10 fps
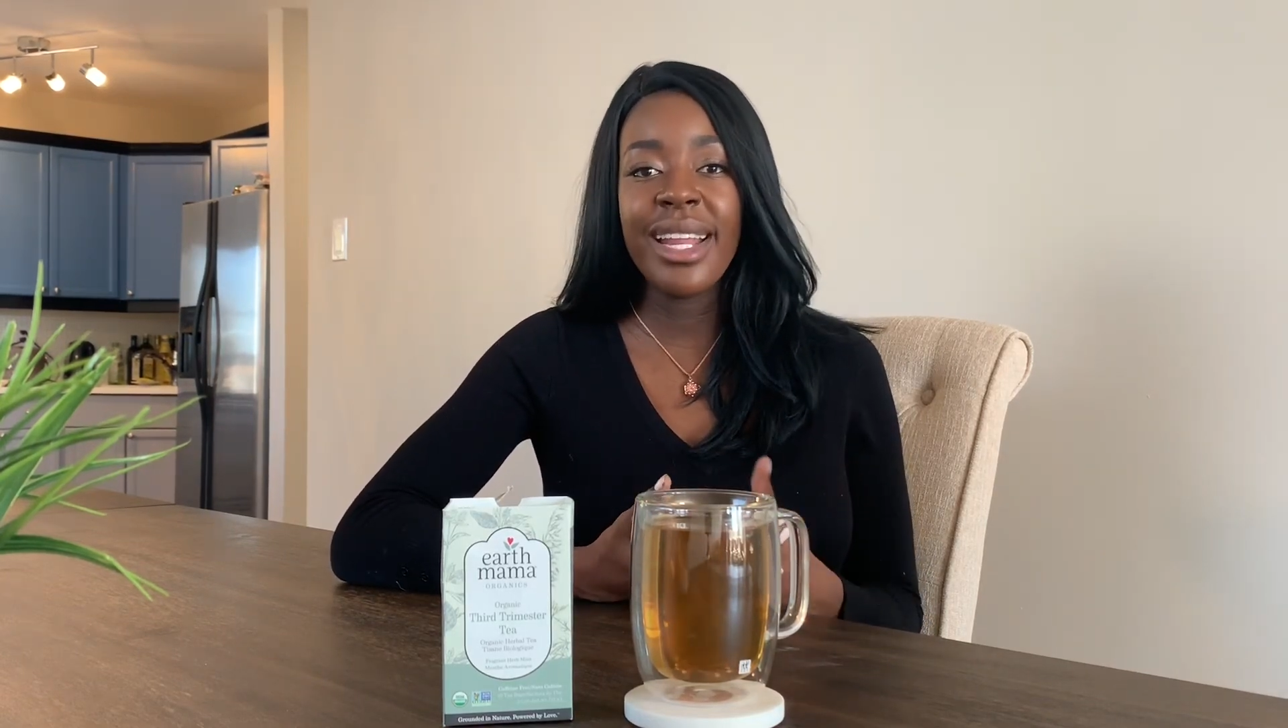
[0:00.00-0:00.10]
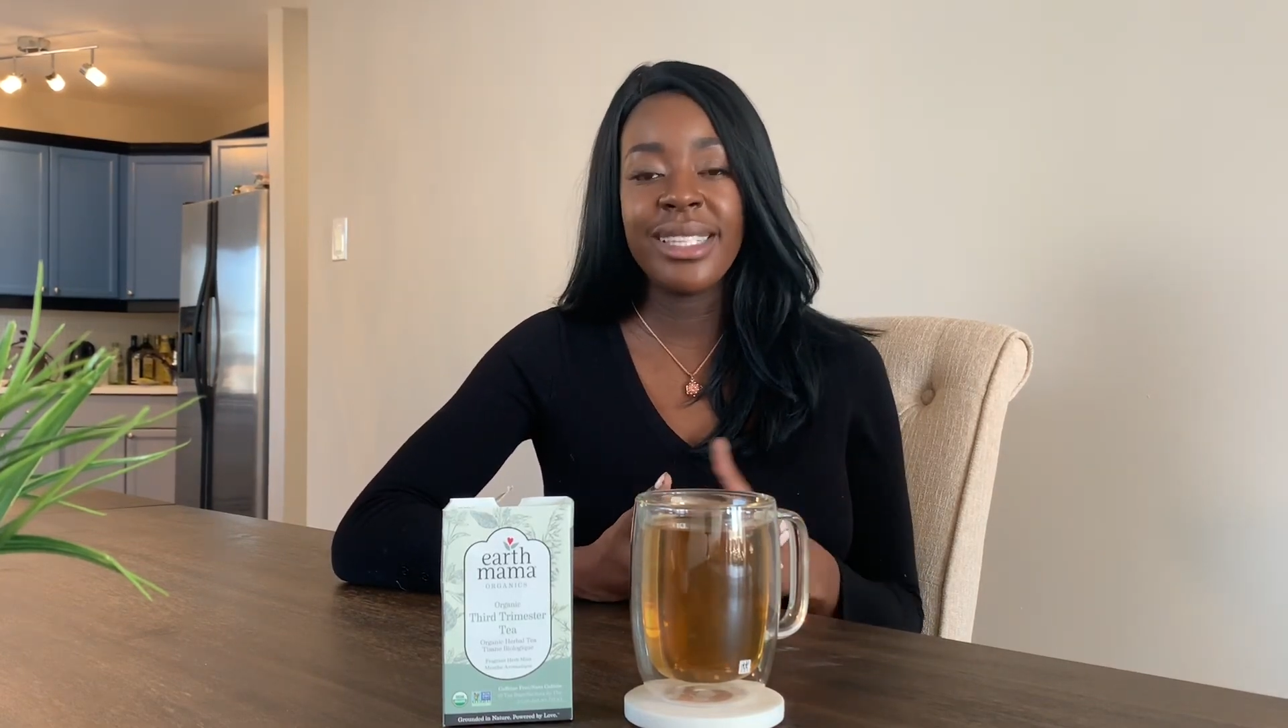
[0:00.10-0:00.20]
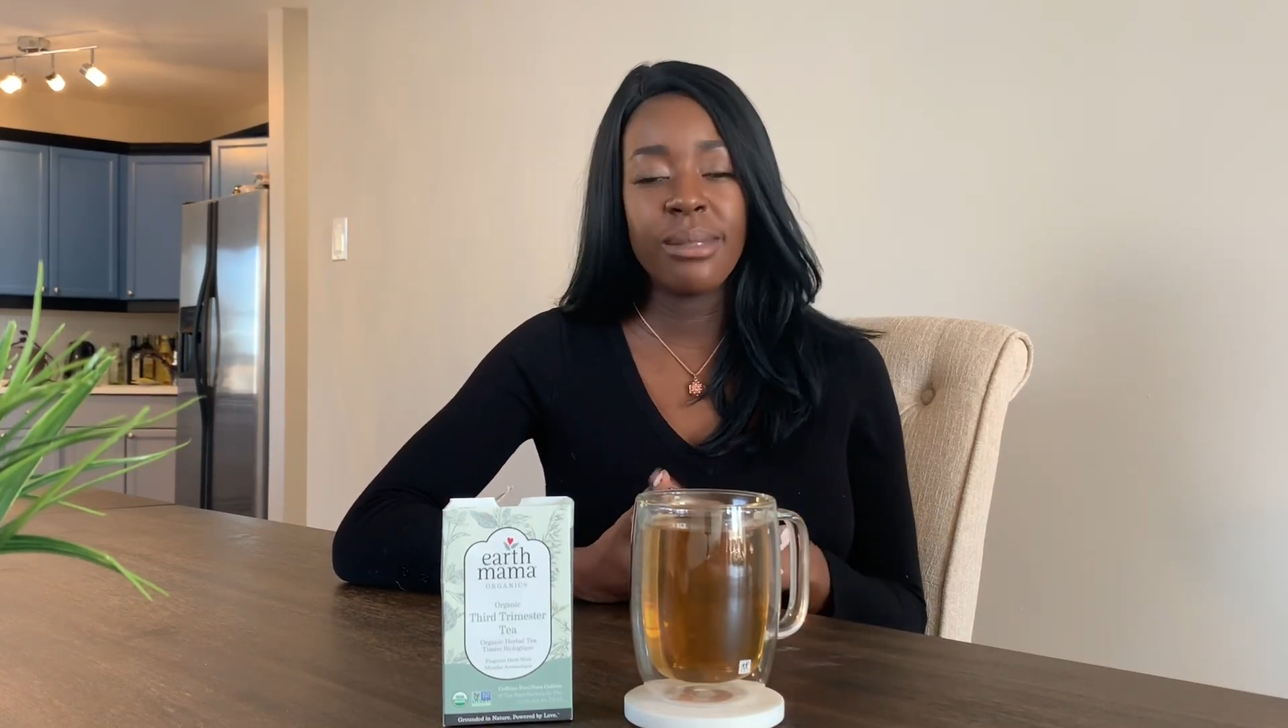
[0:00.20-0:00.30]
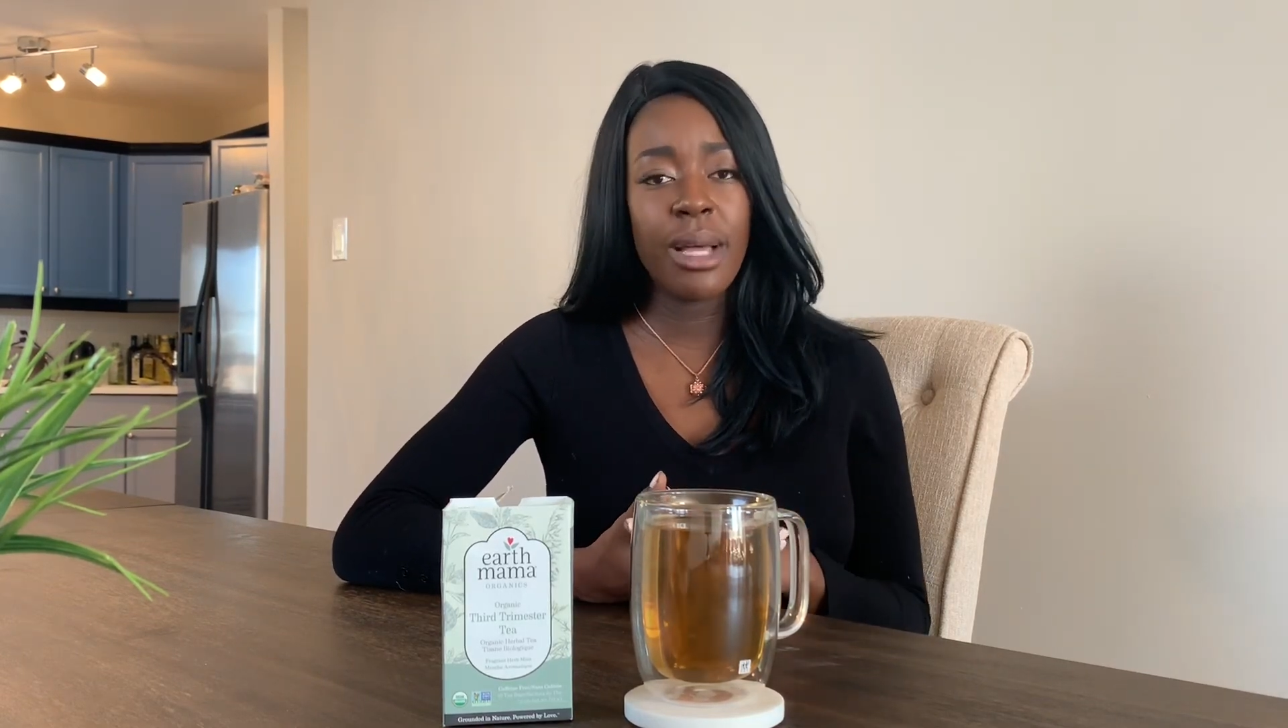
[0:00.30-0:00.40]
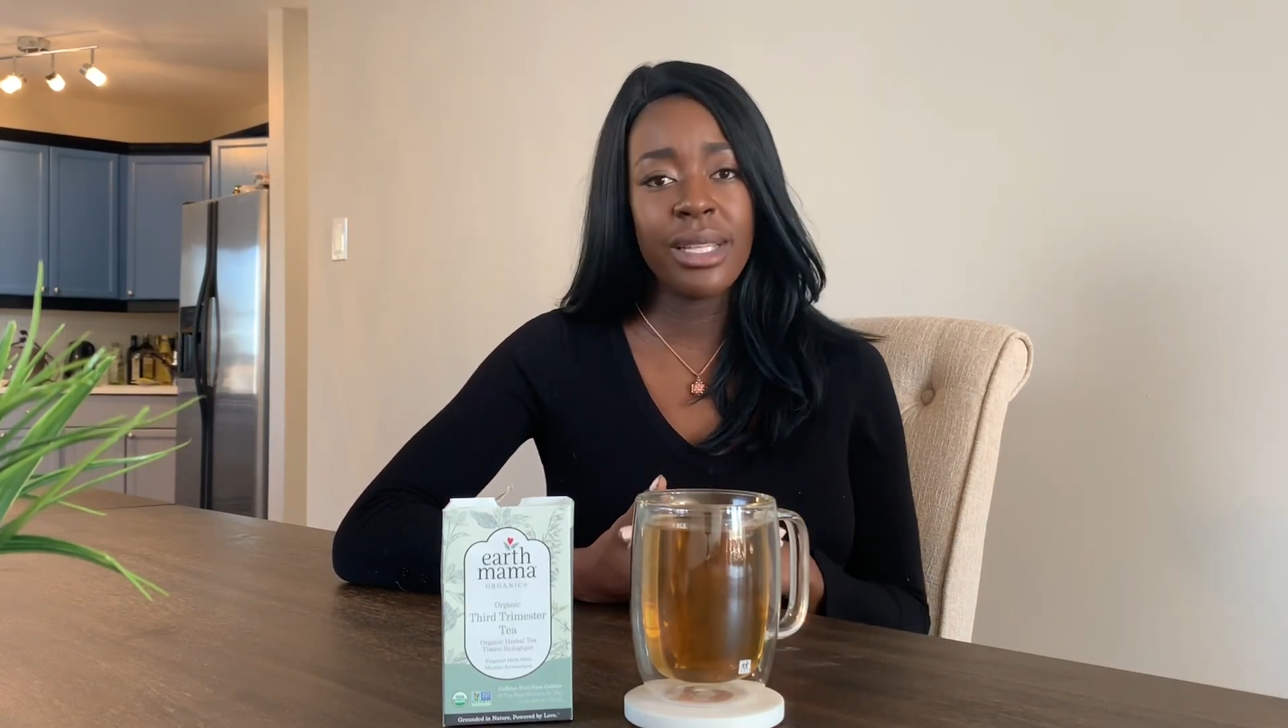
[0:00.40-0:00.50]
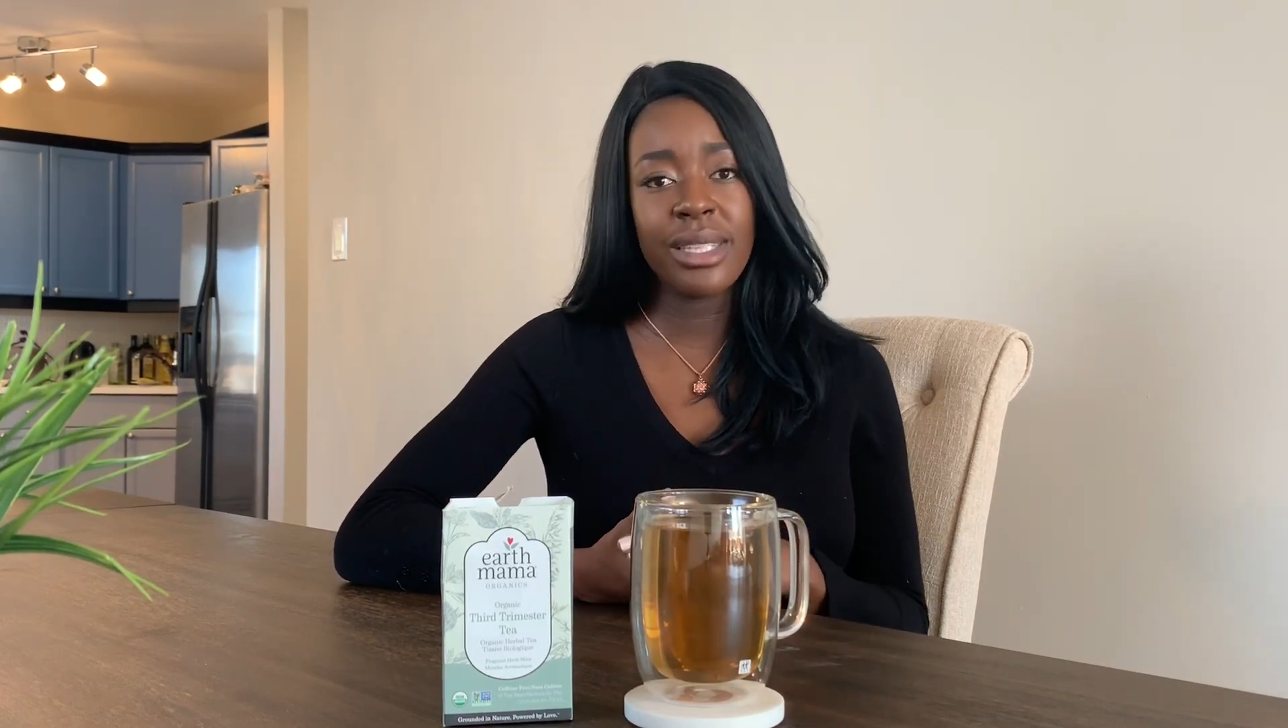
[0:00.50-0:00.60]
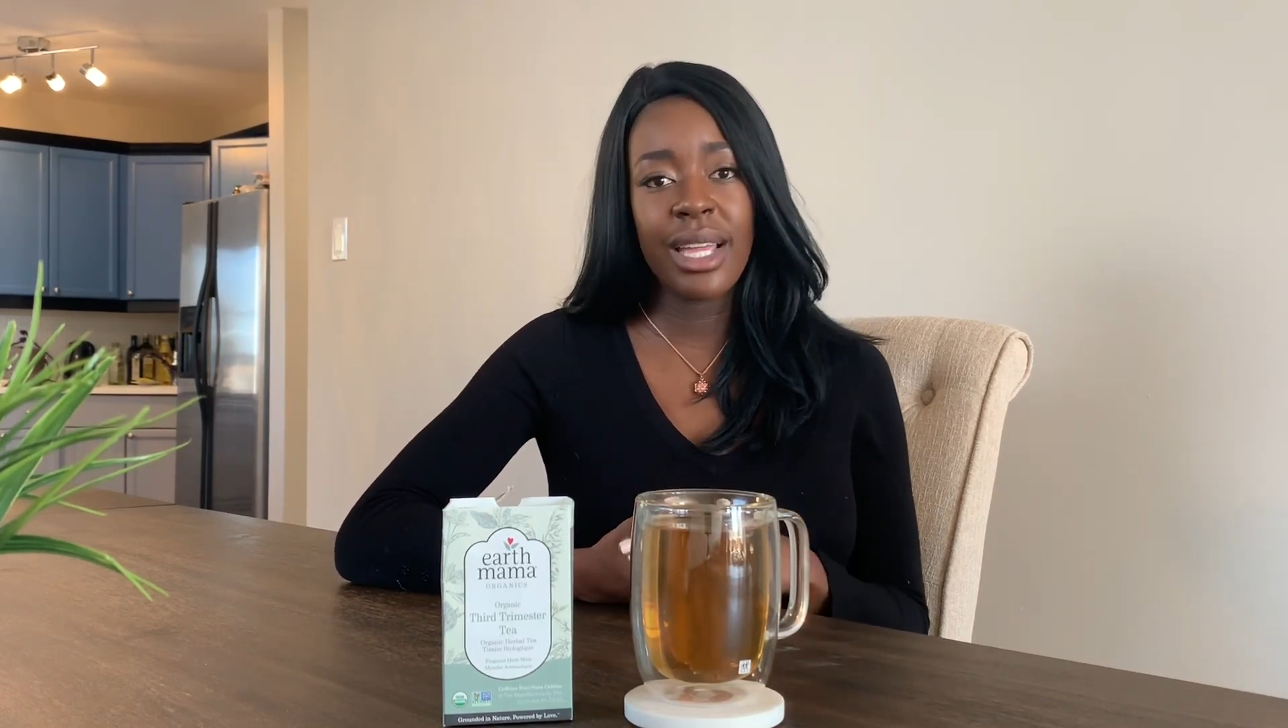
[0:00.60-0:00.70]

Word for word: it smells